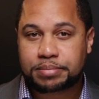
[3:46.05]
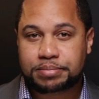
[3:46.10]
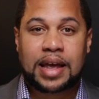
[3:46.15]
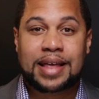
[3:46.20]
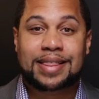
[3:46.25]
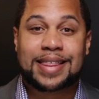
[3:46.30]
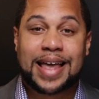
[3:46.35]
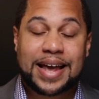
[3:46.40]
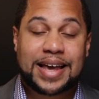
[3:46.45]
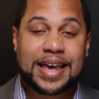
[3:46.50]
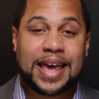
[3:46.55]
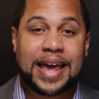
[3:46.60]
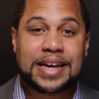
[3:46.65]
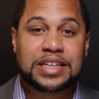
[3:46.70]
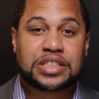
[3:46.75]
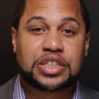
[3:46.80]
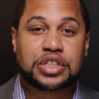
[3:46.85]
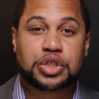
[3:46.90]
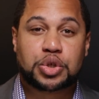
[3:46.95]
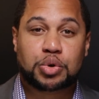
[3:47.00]
In that
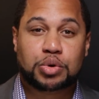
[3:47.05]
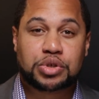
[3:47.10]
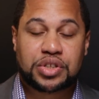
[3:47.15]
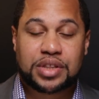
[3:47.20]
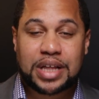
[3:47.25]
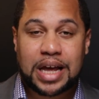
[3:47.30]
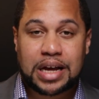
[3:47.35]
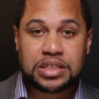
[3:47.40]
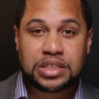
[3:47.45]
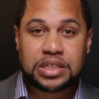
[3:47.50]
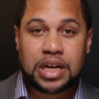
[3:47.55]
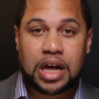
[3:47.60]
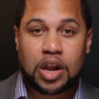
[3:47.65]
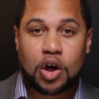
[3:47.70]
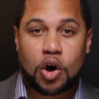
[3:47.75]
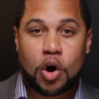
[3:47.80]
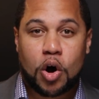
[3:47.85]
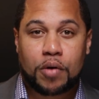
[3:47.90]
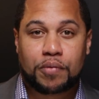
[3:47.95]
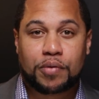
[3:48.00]
case, the $200,000
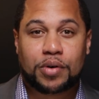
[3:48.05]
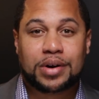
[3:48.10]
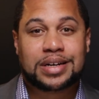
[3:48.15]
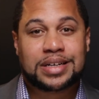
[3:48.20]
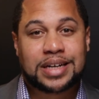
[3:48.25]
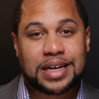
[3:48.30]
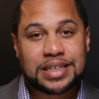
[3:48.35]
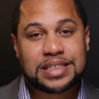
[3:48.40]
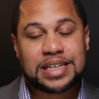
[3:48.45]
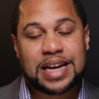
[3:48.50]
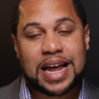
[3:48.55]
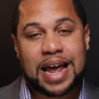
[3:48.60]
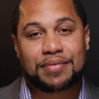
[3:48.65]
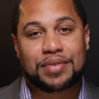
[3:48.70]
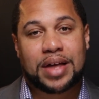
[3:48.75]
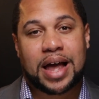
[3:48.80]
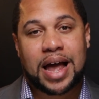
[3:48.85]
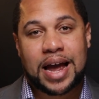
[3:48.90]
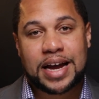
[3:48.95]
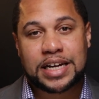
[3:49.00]
offer doesn't have
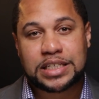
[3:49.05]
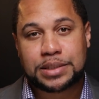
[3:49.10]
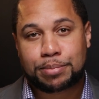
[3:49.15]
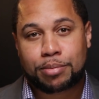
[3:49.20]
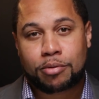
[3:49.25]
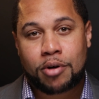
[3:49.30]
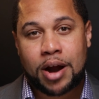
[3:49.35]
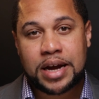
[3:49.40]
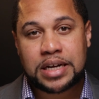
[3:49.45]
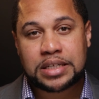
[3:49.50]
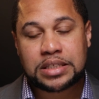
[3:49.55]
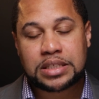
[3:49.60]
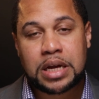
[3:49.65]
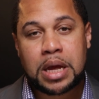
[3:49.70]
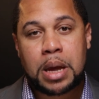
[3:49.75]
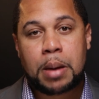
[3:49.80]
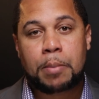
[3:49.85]
the highest price,